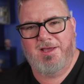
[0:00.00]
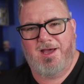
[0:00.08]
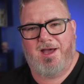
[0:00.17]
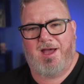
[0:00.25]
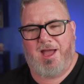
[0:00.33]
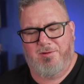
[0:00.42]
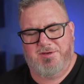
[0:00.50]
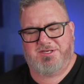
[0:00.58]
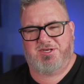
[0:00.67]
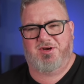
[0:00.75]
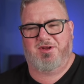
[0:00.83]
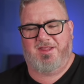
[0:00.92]
I would
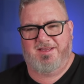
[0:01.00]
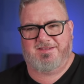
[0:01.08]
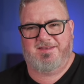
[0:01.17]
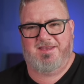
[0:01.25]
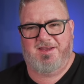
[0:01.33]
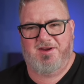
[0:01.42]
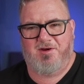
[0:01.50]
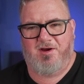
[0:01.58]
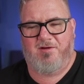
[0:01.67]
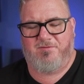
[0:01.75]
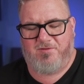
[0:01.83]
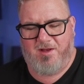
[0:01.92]
sure like to
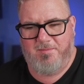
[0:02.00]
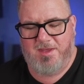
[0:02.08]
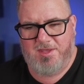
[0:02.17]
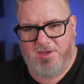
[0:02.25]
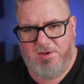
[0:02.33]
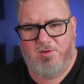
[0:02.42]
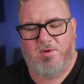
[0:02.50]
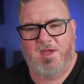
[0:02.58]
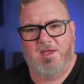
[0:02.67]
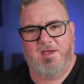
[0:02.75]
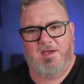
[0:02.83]
hear from you.